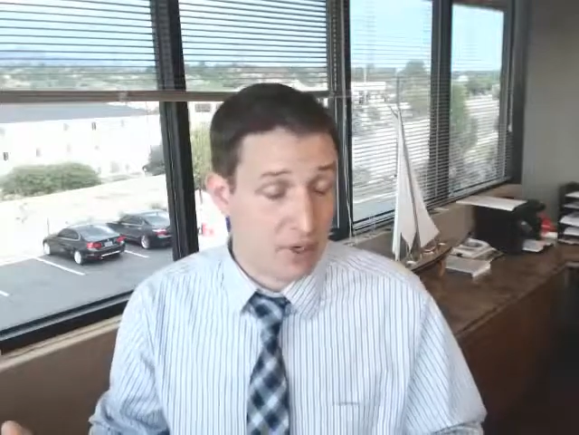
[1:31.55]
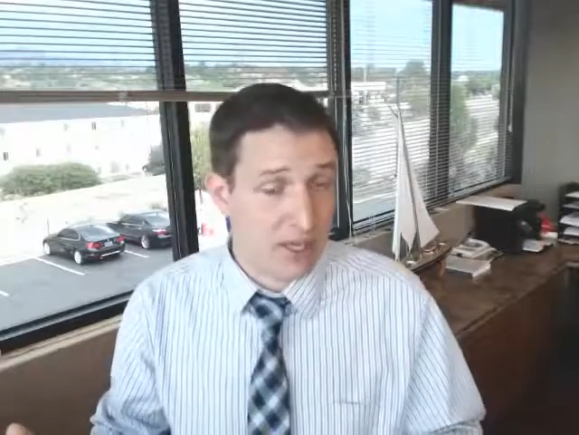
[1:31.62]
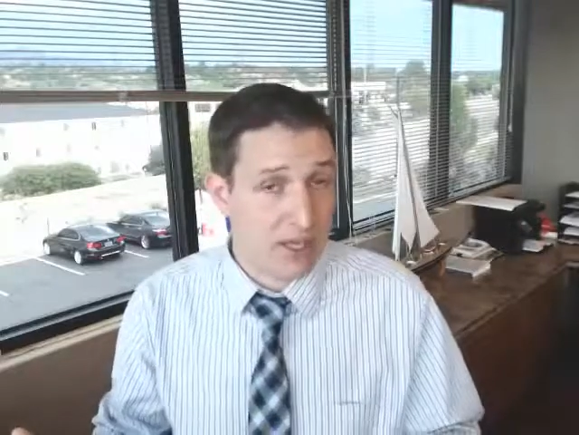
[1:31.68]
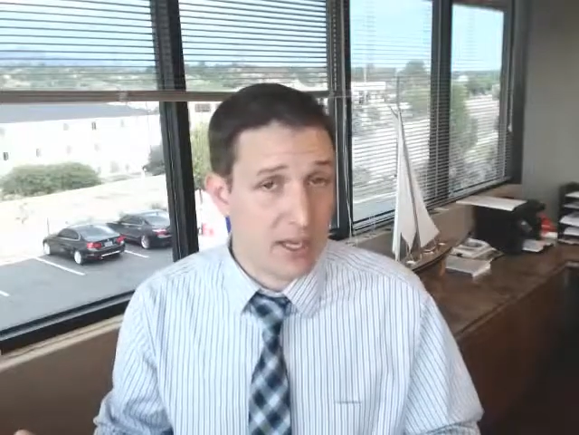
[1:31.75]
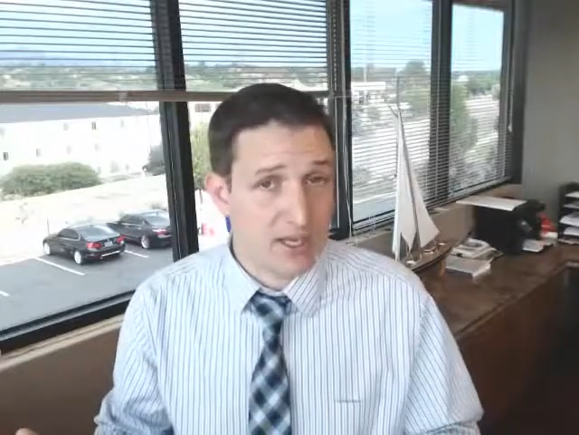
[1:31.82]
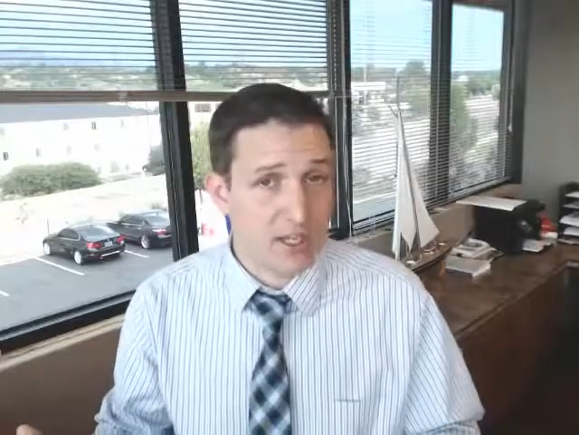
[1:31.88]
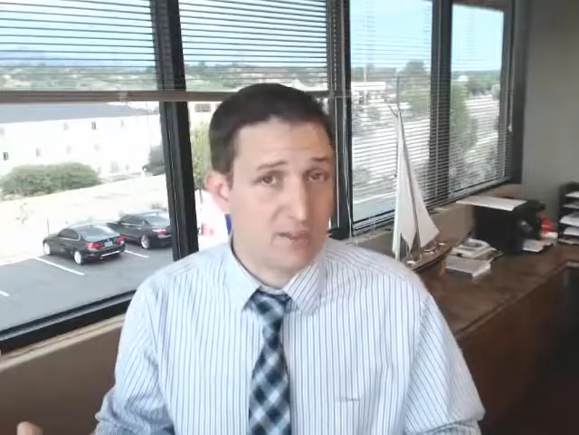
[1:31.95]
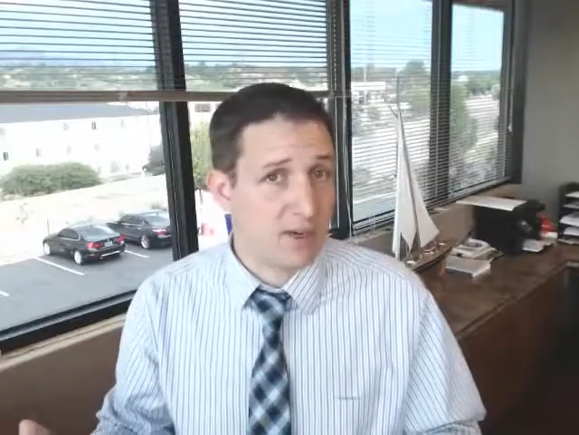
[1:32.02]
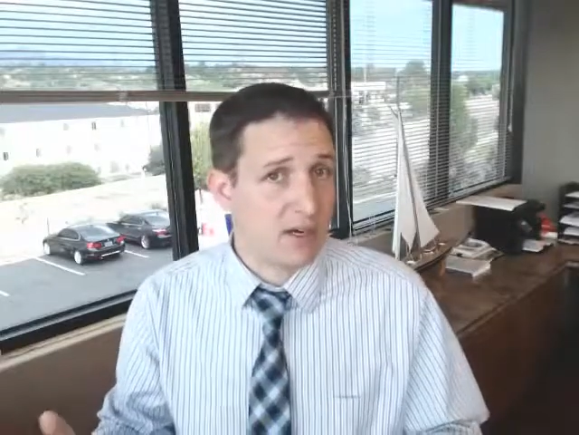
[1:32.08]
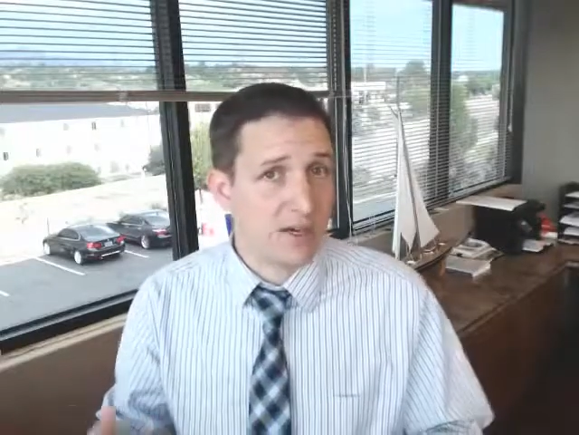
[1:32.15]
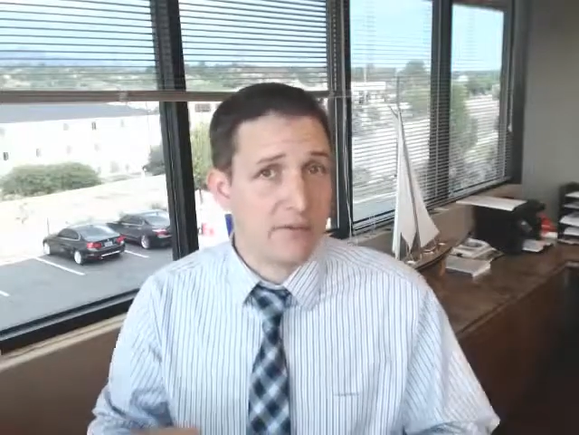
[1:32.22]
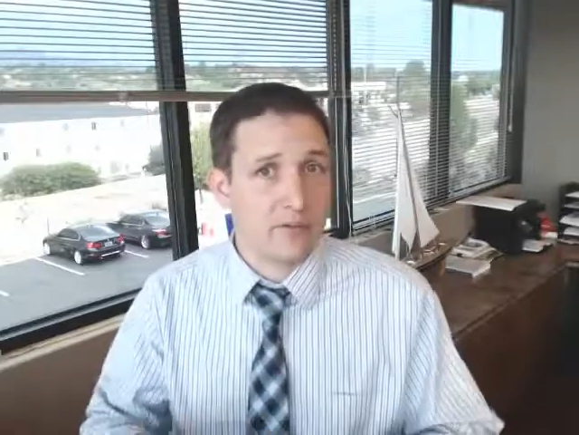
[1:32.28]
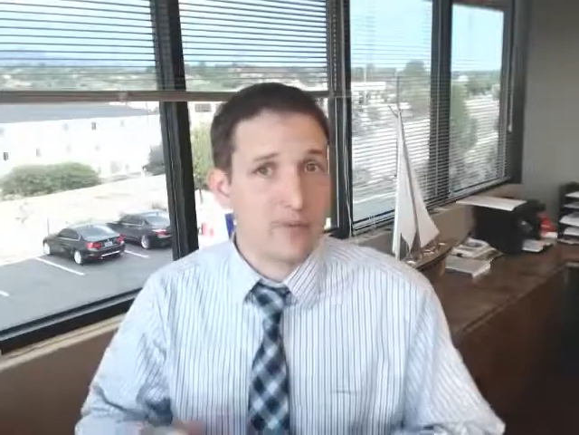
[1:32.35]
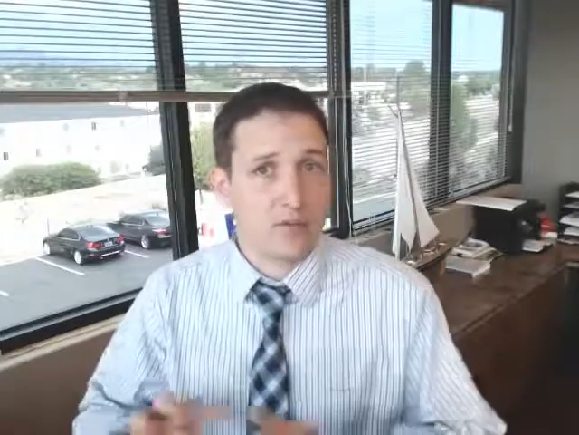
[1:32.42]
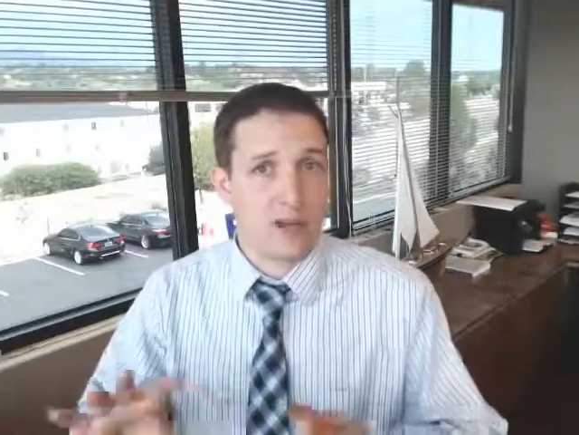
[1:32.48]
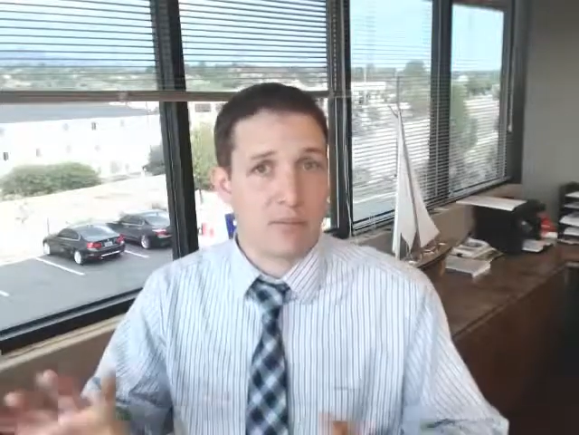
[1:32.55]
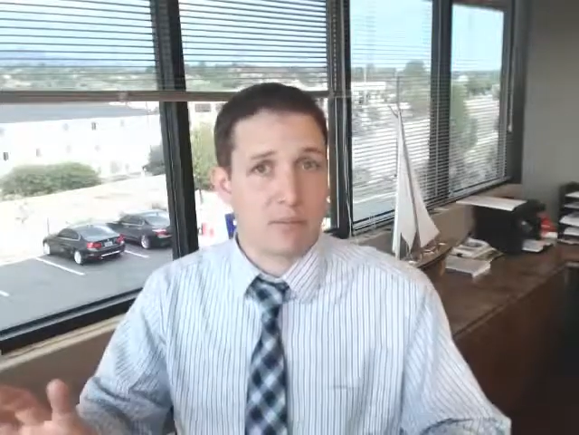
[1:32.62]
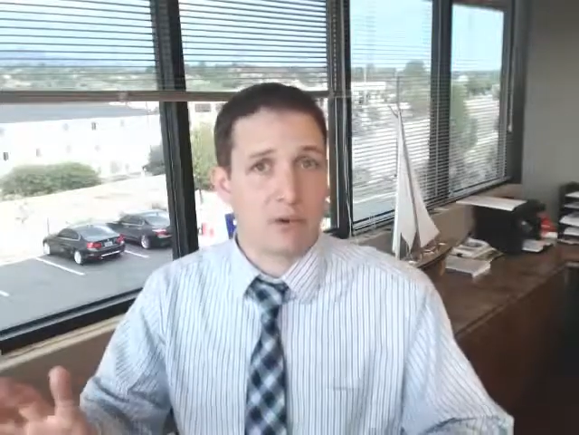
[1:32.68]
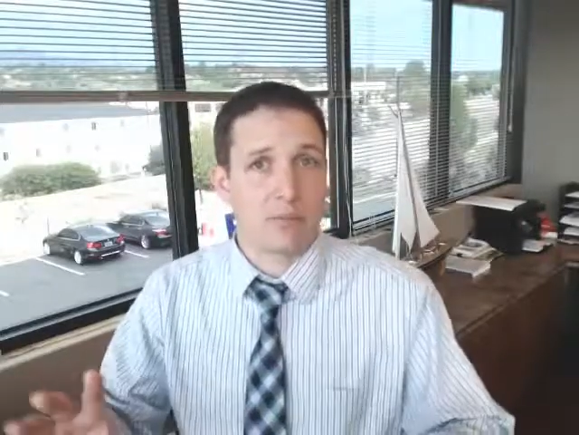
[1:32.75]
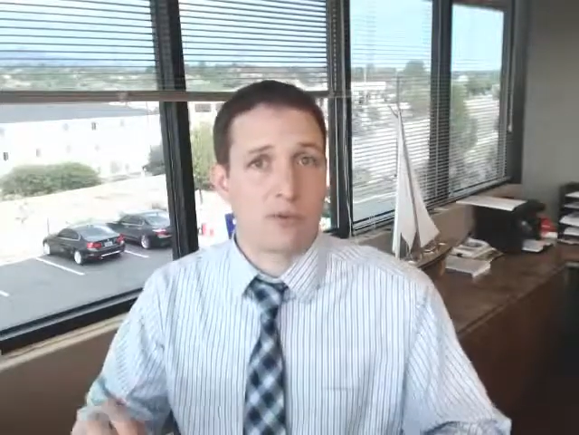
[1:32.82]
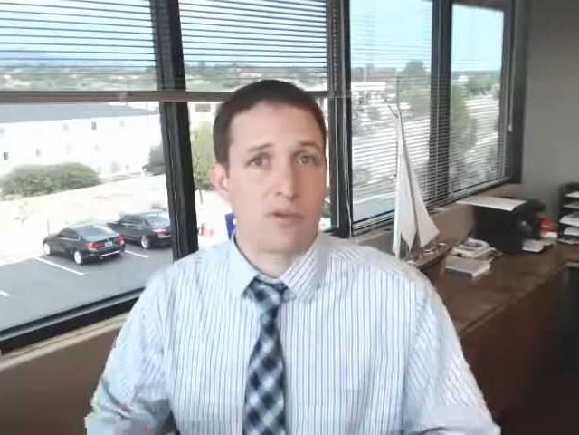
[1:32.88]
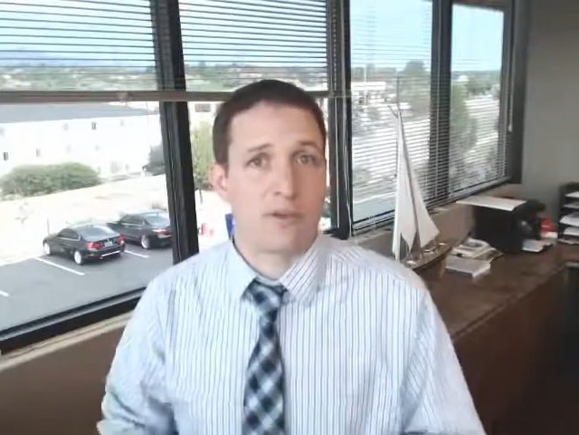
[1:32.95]
Pretty customary, even though they're not
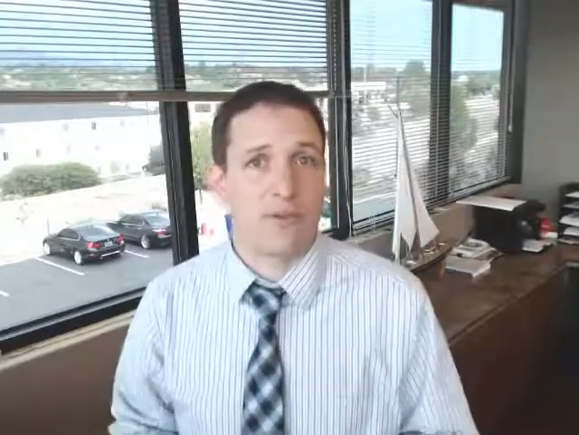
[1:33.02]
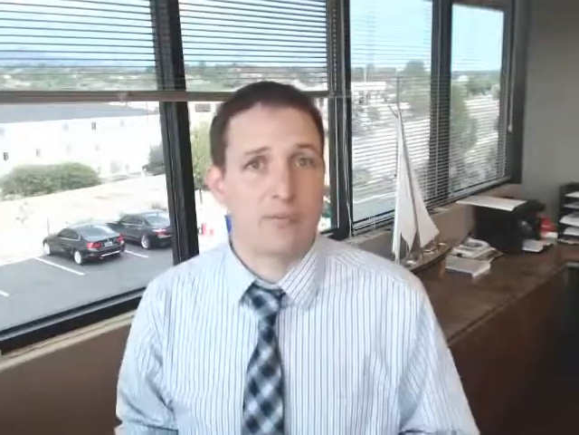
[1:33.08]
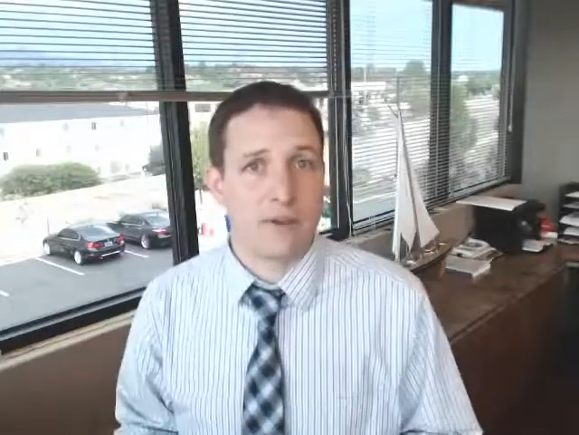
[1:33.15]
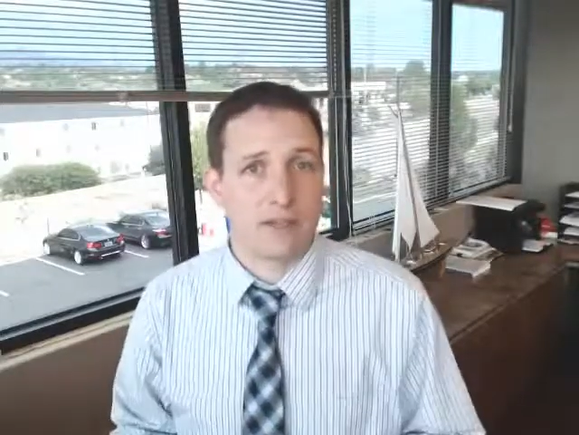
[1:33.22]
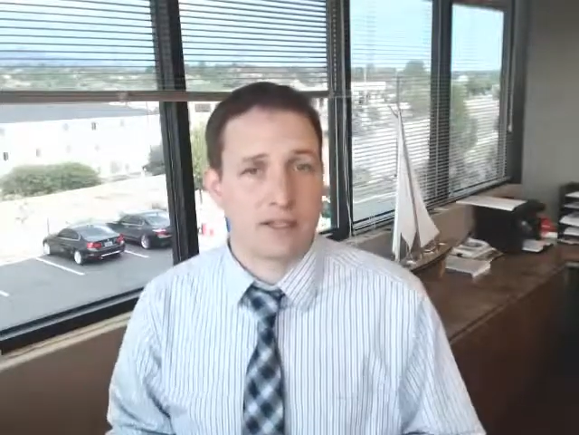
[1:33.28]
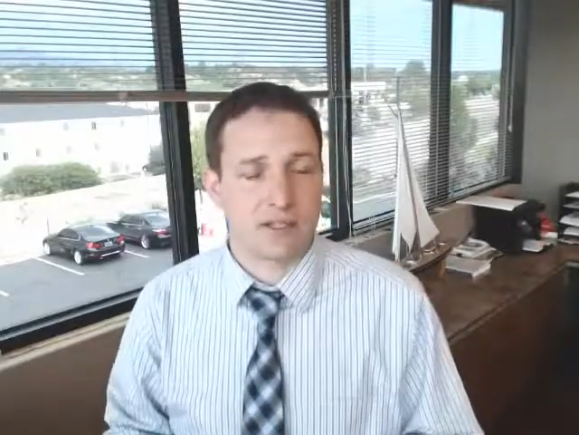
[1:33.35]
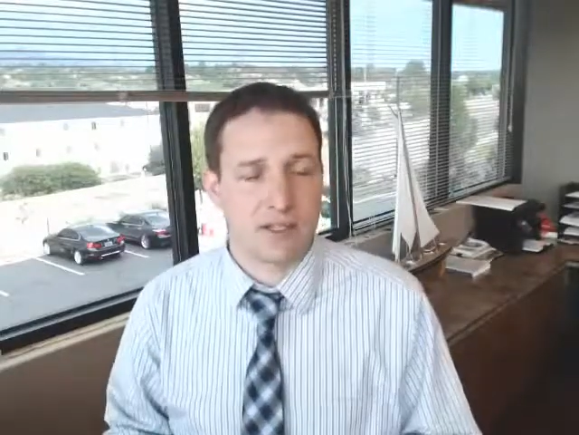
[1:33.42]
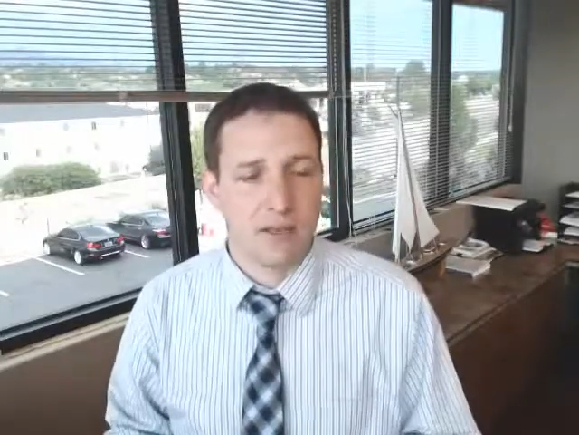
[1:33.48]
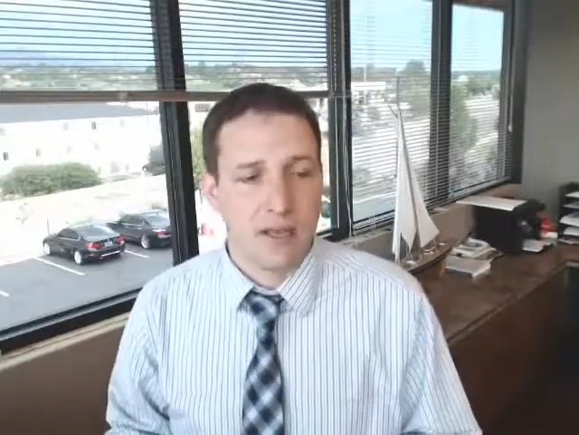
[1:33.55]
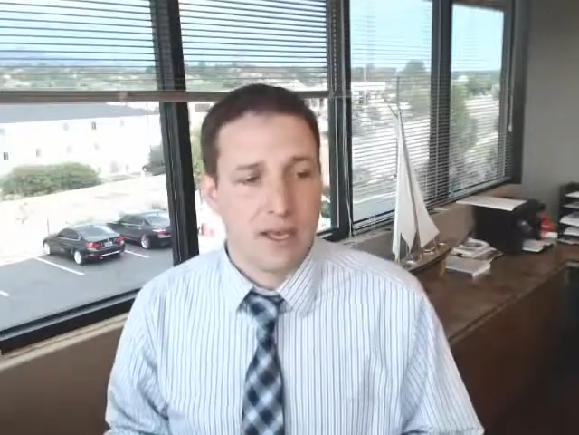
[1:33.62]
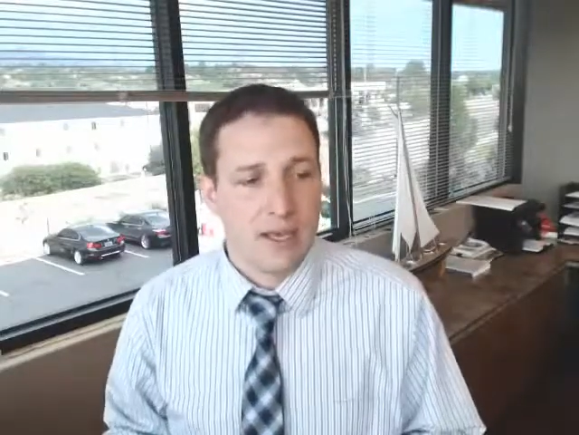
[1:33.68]
permanently affixed.